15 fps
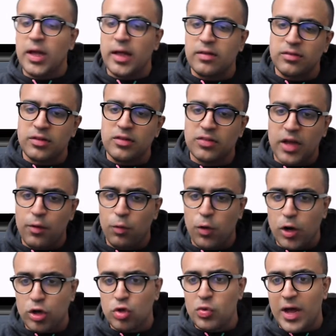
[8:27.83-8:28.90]
And since I
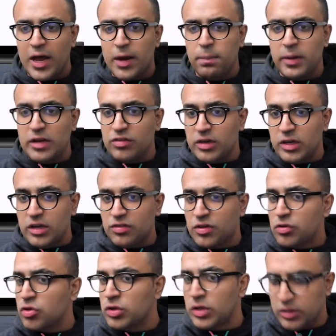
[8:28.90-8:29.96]
want to add
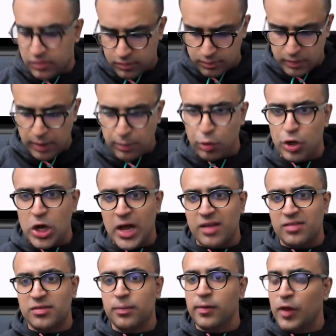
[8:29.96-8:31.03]
pagination to this, I'm going to
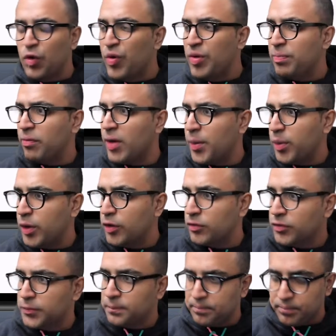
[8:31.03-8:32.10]
add some query parameters.